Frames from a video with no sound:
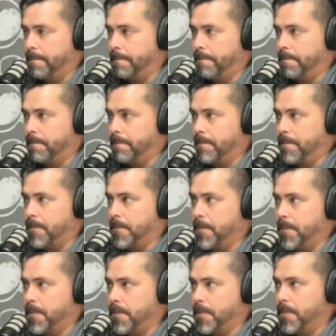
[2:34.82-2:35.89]

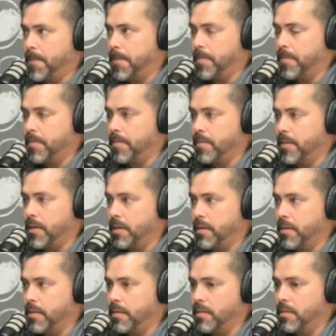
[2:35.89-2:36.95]

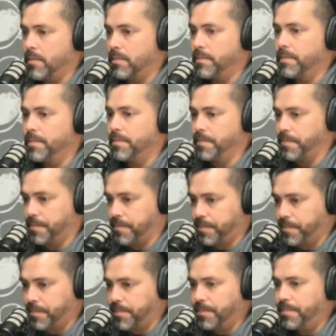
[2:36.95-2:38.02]

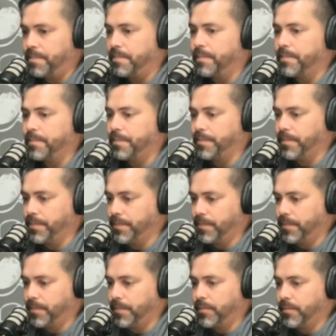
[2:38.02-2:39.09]

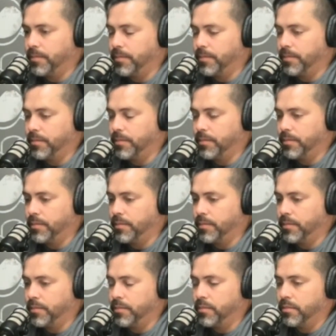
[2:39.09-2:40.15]

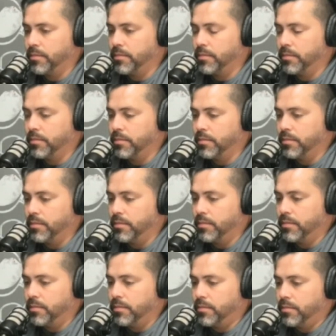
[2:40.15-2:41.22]
(not speaking)